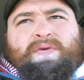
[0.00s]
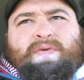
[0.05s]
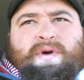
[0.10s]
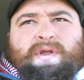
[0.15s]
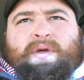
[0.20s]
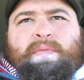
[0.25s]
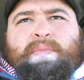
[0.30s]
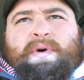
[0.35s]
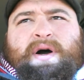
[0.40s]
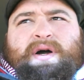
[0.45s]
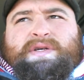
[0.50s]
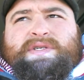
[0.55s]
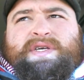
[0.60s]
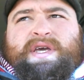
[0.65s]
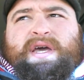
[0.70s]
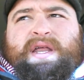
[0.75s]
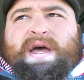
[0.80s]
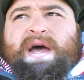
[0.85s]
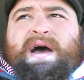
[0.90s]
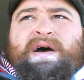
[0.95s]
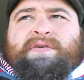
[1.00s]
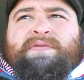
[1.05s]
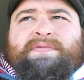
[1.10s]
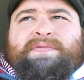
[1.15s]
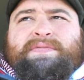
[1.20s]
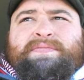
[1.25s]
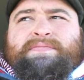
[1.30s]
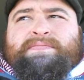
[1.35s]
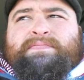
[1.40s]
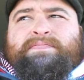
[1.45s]
when the bugs get out,
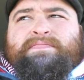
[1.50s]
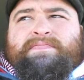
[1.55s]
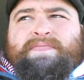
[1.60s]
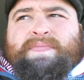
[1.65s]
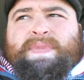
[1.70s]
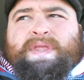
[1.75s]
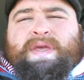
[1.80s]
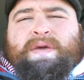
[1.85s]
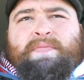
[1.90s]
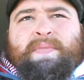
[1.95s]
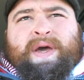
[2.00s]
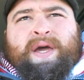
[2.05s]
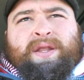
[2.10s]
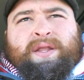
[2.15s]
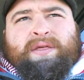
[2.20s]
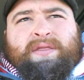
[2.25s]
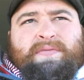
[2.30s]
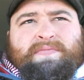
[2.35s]
mainly